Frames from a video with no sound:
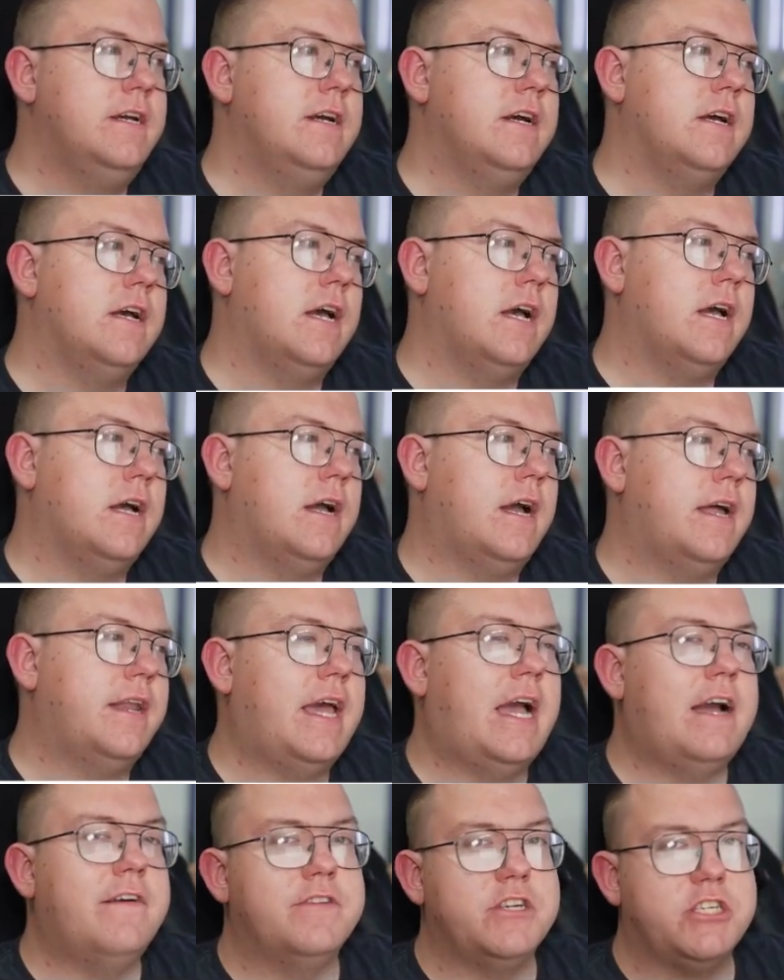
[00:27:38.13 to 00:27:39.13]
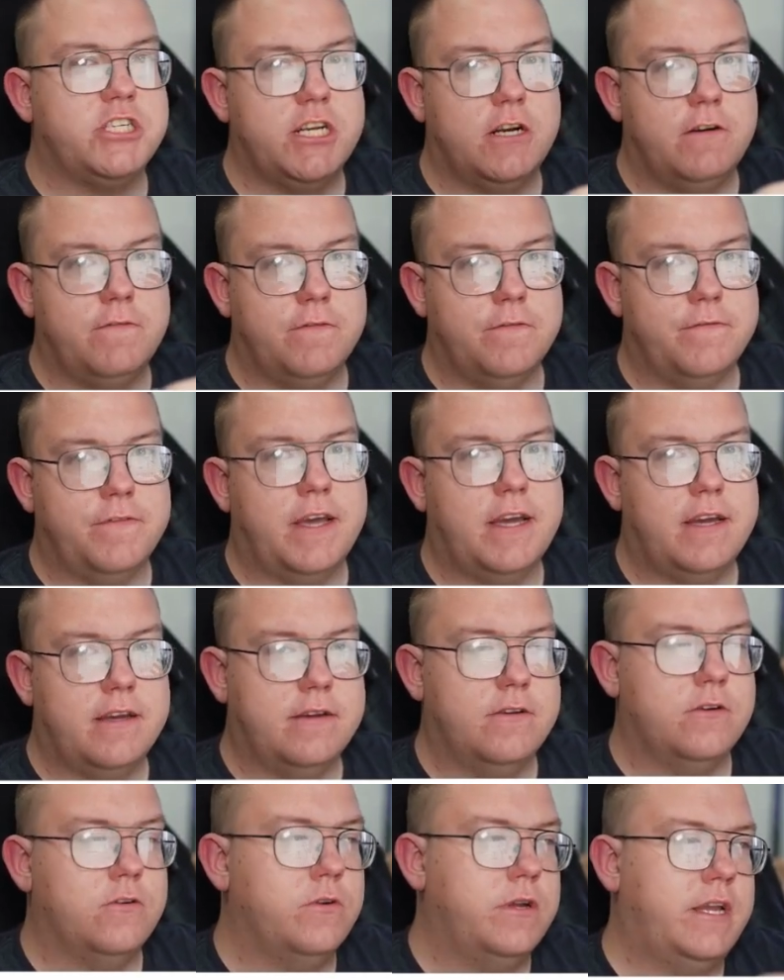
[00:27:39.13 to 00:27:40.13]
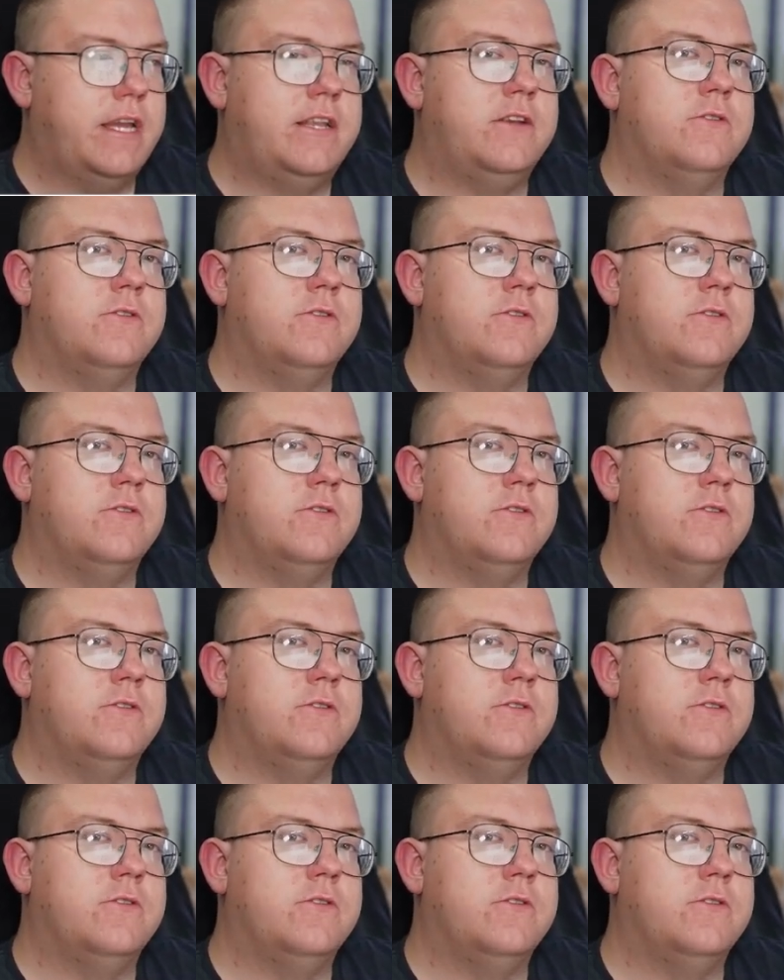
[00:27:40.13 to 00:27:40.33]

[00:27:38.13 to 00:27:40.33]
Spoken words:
and have a shelf of that in your